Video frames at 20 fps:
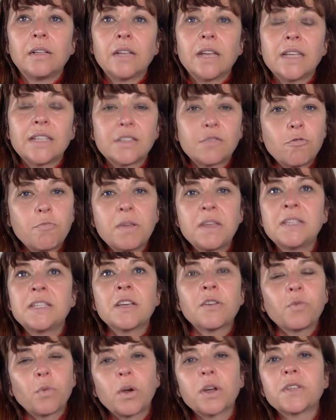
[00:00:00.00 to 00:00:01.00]
It's the
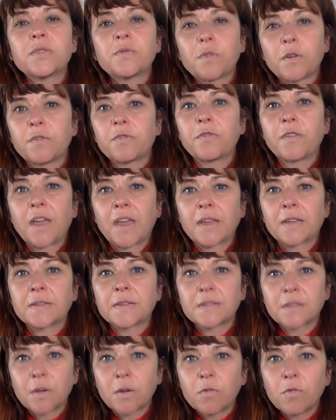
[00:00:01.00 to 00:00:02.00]
repeating of words for effect,
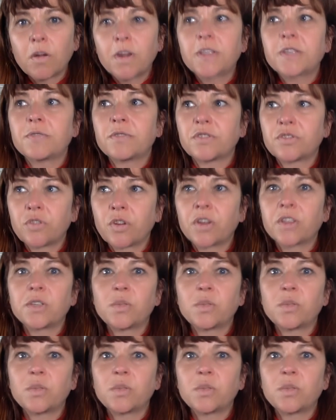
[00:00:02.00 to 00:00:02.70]
so a writer is trying